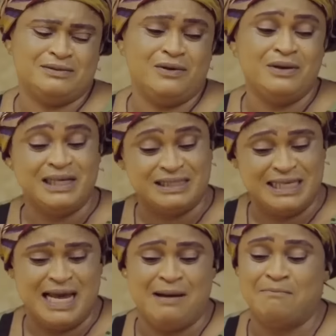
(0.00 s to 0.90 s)

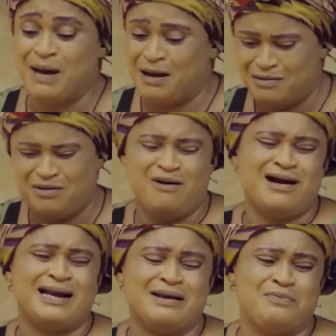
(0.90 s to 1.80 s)
Oyesi Amba,
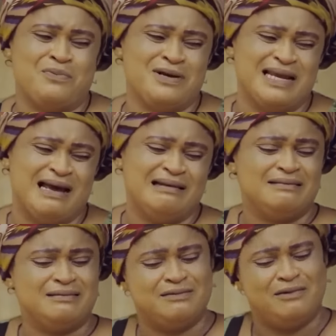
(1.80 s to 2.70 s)
Ogari Ponya.
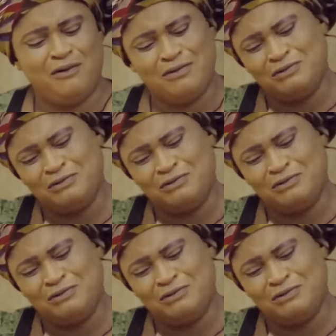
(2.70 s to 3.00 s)
You